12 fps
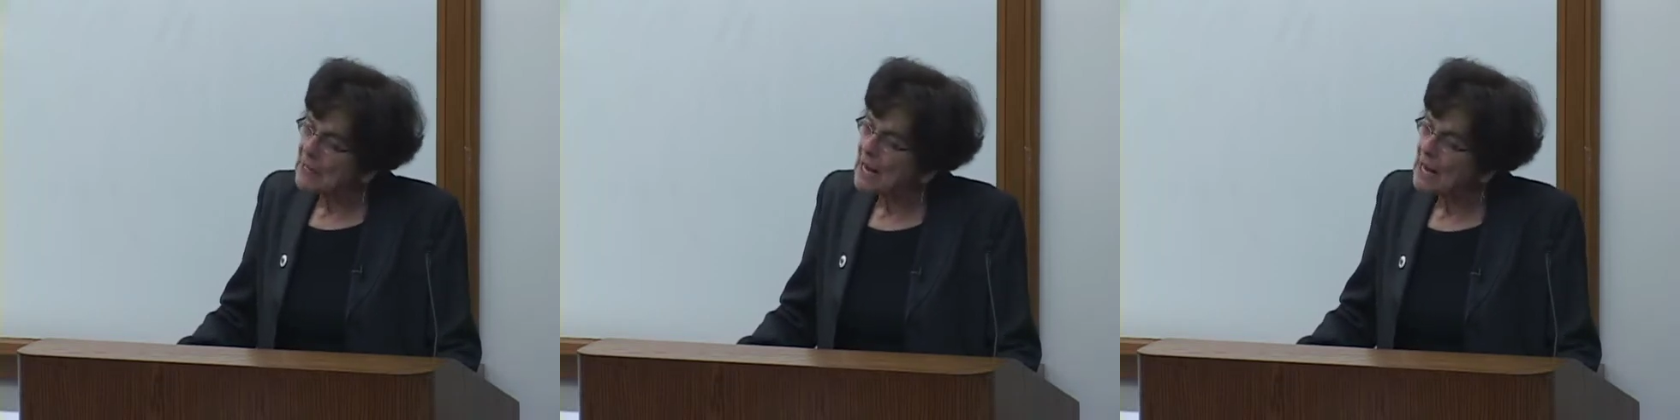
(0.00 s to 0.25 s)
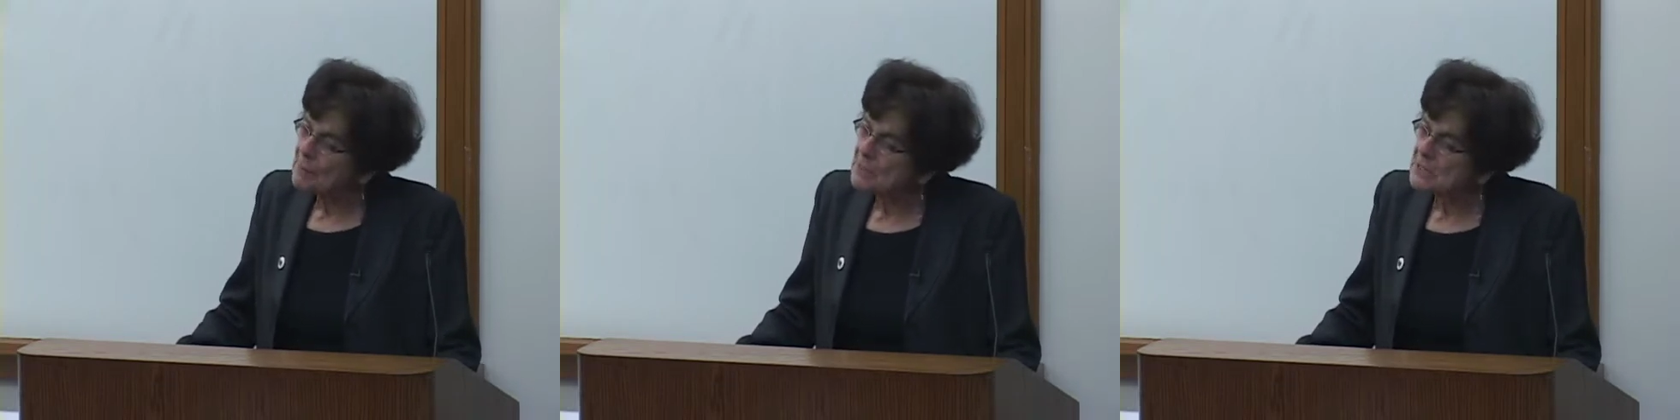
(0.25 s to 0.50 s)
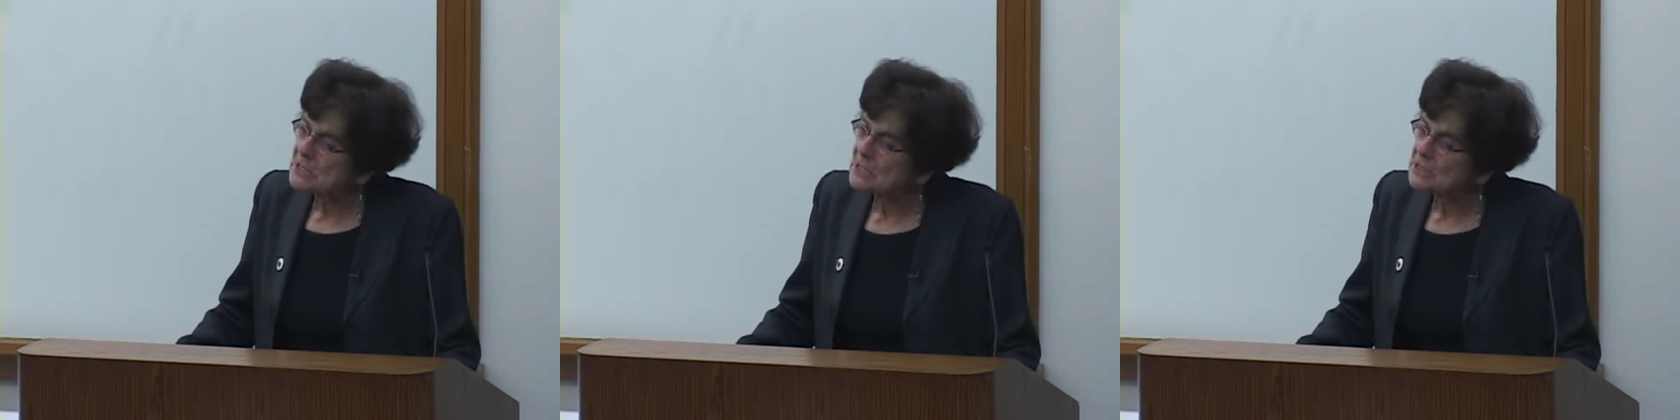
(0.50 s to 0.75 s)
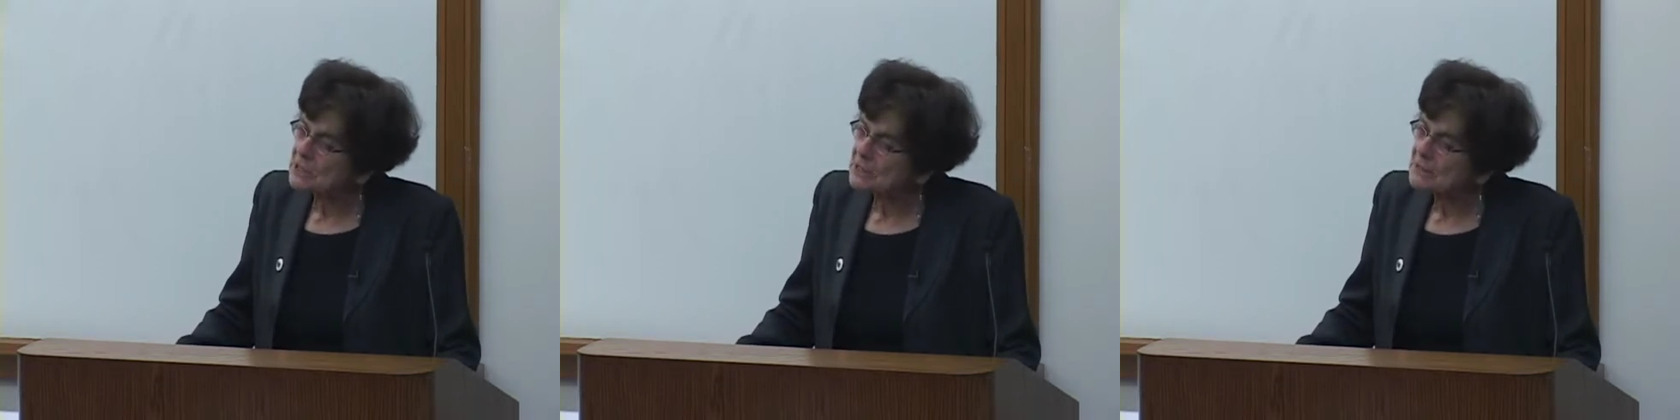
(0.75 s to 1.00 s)

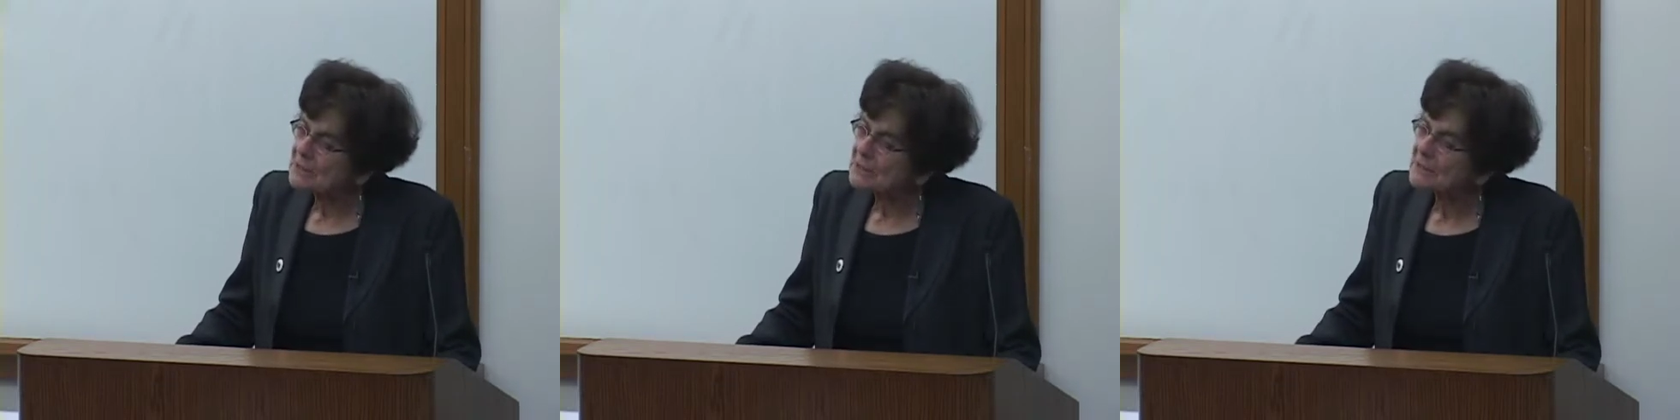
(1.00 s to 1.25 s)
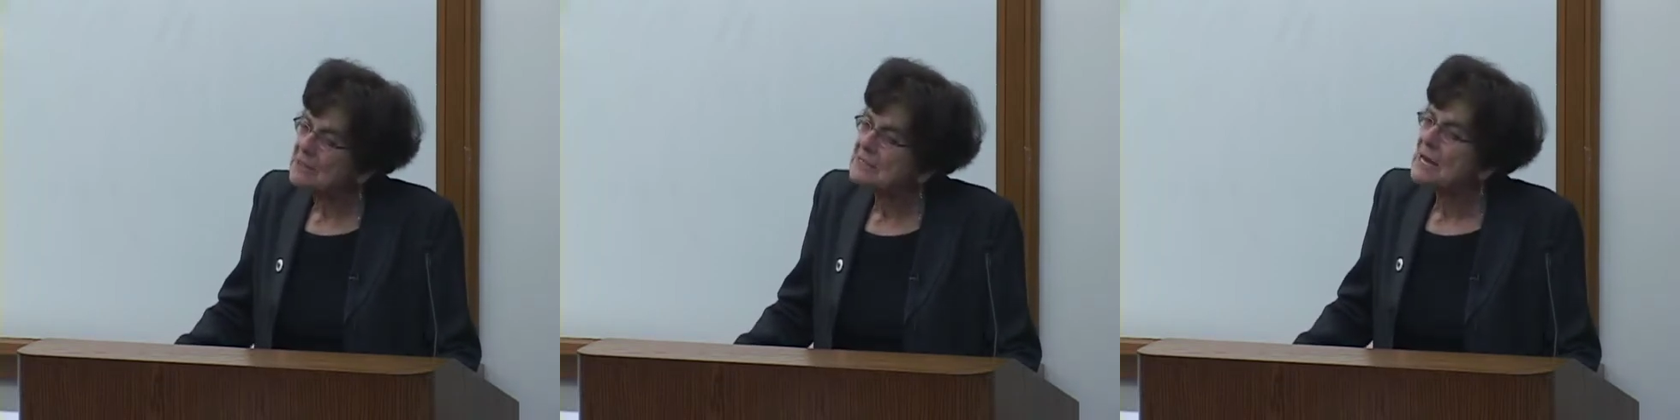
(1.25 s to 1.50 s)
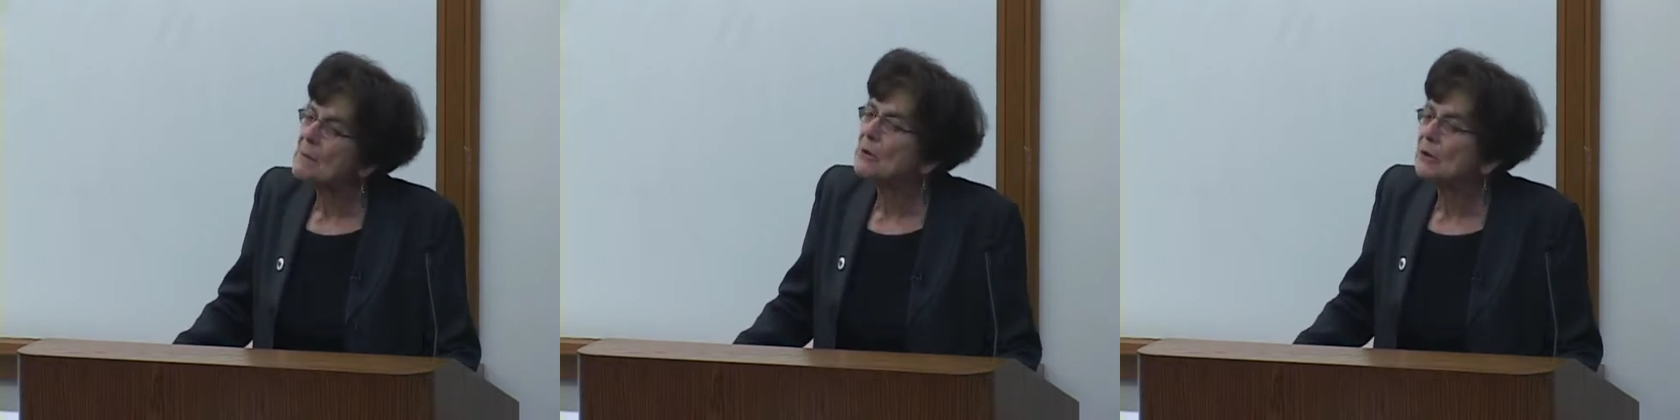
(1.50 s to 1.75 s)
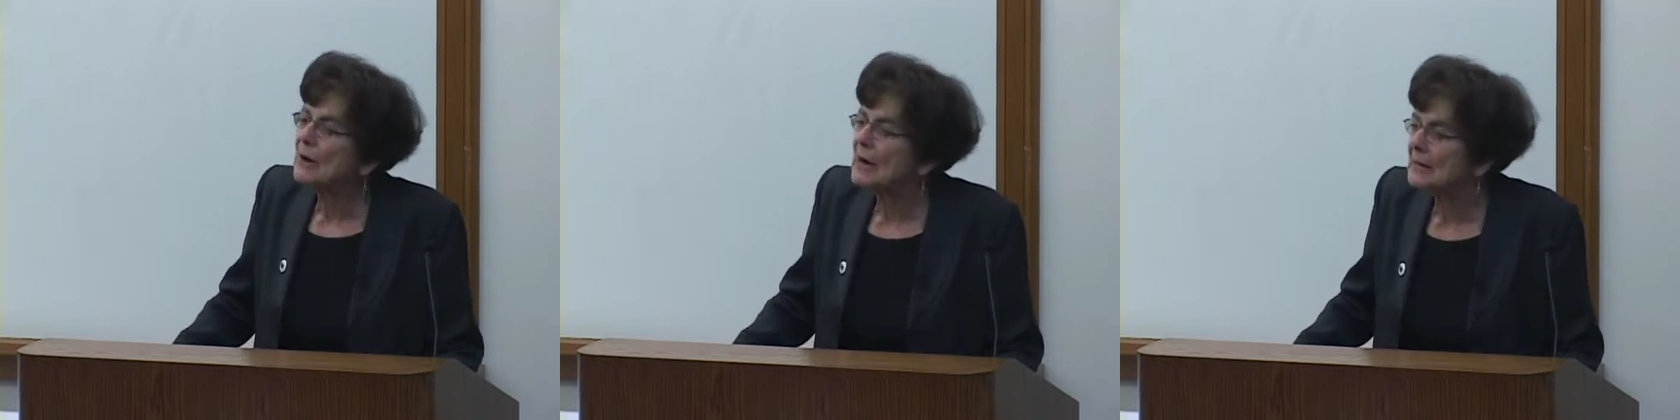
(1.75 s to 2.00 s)
opposition, the
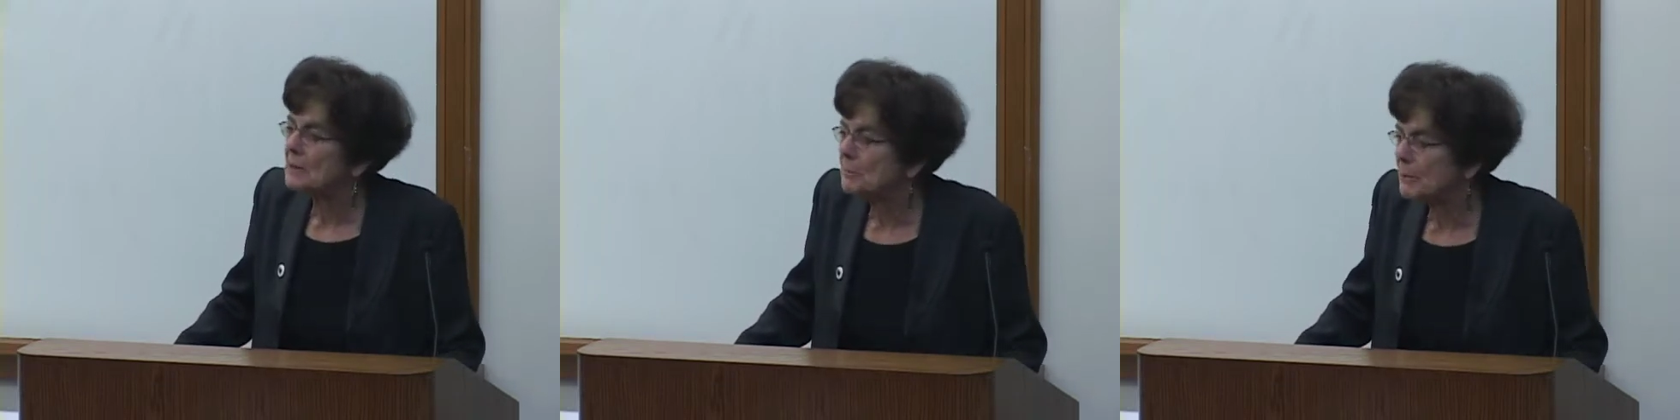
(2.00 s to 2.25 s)
Democratic